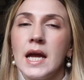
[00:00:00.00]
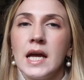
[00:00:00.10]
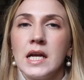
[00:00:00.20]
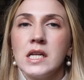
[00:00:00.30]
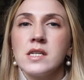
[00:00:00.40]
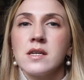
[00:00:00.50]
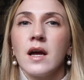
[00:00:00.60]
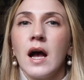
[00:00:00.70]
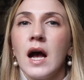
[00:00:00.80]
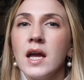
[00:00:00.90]
And
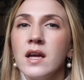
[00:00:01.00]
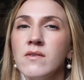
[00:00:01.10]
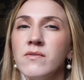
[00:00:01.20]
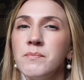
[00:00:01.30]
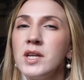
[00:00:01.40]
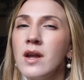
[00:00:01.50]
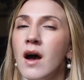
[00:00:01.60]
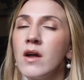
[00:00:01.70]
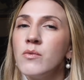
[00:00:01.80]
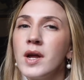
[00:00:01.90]
I have been
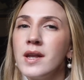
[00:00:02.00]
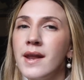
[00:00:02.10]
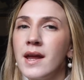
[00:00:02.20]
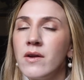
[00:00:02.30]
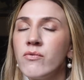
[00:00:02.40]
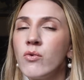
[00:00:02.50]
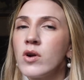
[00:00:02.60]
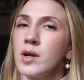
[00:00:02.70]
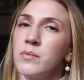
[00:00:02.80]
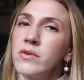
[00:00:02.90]
on Retin A for a
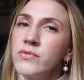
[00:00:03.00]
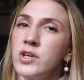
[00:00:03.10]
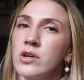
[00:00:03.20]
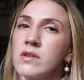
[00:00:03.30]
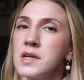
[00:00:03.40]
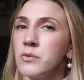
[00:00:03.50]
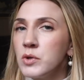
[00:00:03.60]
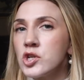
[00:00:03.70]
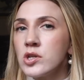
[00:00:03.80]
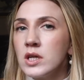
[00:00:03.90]
number of years. I
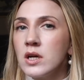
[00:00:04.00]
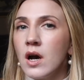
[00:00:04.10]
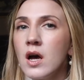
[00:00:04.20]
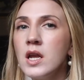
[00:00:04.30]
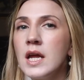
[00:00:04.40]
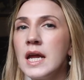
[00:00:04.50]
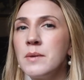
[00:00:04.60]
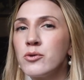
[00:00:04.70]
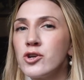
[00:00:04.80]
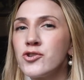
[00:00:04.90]
originally got a
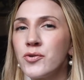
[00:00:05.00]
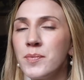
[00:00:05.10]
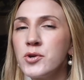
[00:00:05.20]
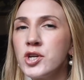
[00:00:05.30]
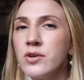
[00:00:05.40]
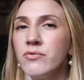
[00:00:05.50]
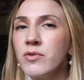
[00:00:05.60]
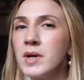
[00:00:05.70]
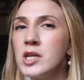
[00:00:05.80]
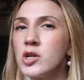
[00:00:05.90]
prescription
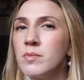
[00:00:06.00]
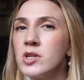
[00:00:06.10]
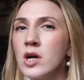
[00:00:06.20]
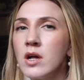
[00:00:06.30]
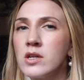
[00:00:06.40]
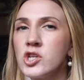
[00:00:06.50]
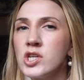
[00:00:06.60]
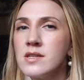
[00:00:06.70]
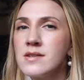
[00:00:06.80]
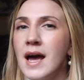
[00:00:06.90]
from my
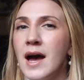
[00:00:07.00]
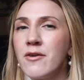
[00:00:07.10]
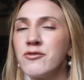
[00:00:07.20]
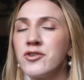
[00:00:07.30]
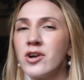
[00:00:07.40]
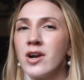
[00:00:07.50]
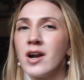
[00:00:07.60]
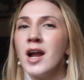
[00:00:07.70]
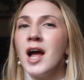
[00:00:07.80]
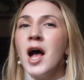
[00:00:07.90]
dermatologist
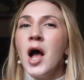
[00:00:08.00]
after